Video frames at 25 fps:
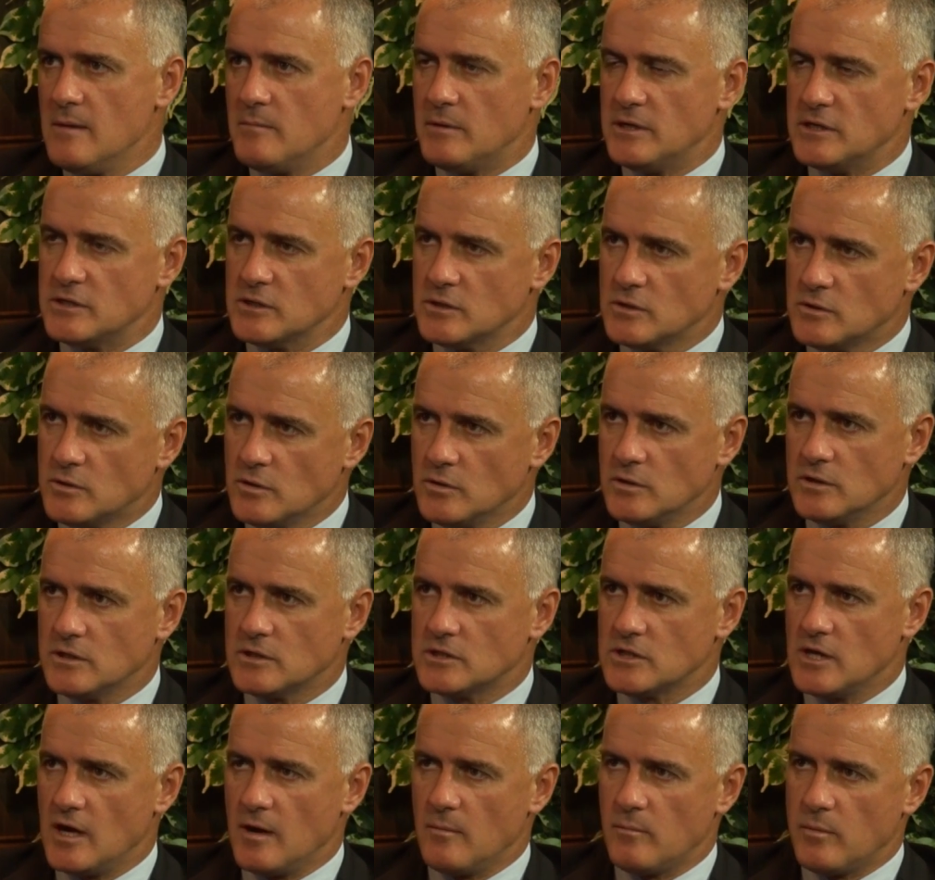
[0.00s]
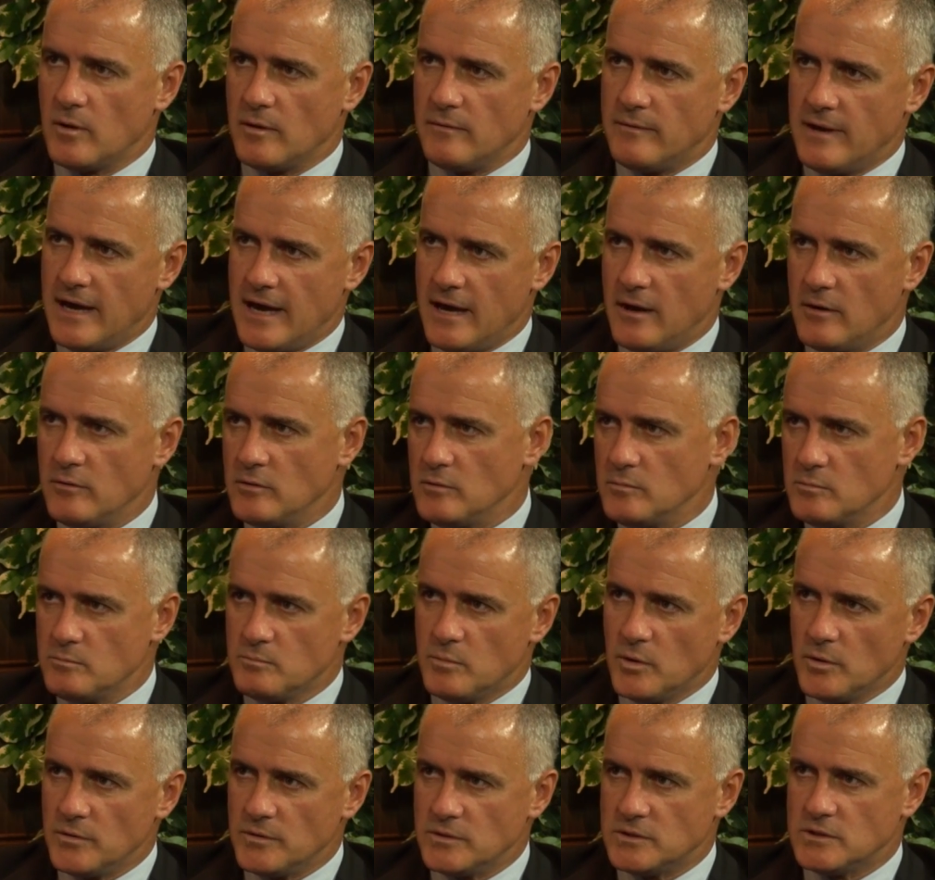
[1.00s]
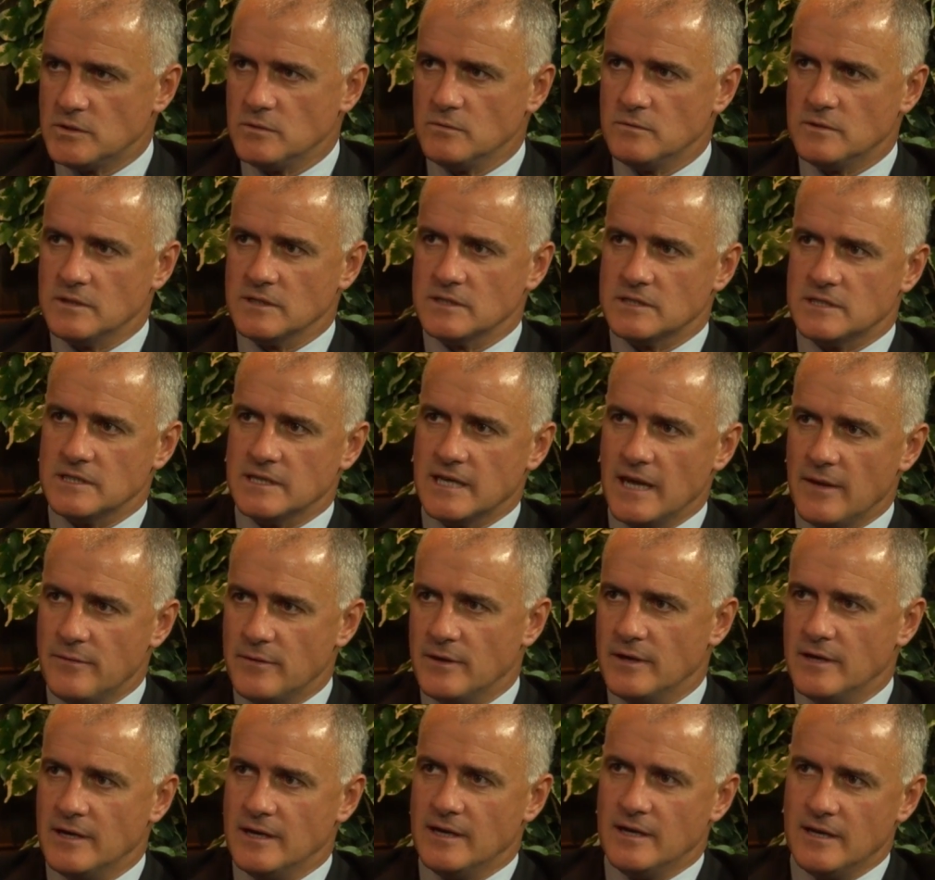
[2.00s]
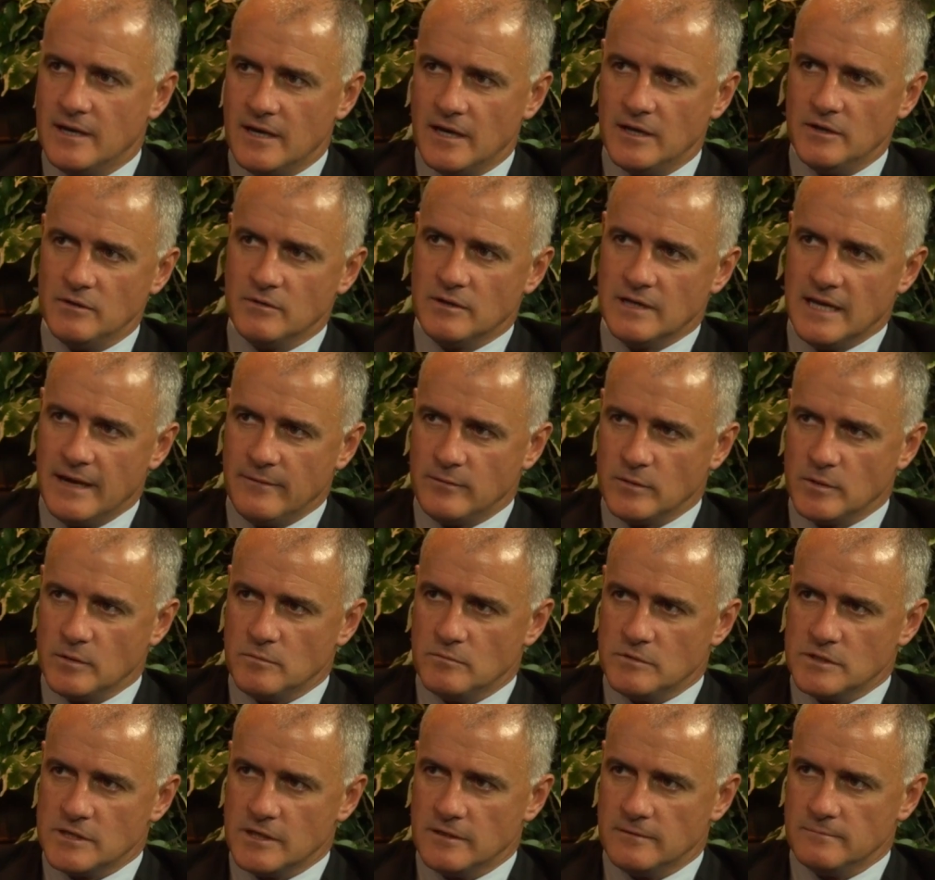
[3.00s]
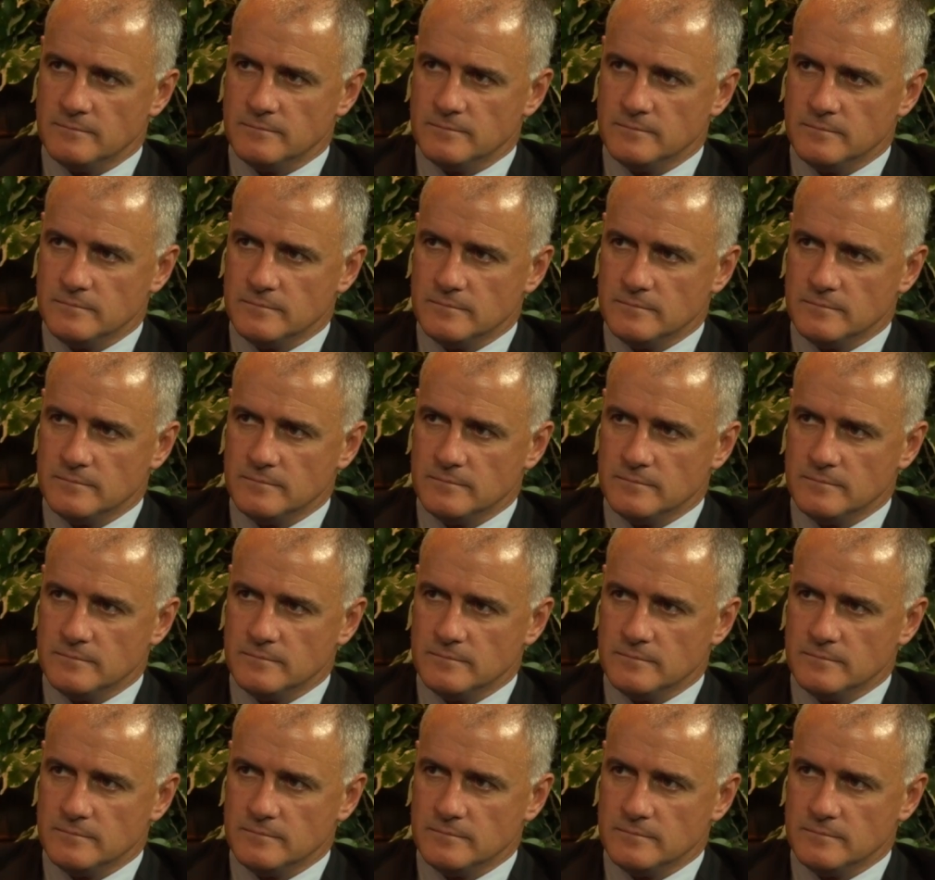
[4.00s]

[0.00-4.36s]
But it's a good example of how you put the two things together and you can have a good result. Mm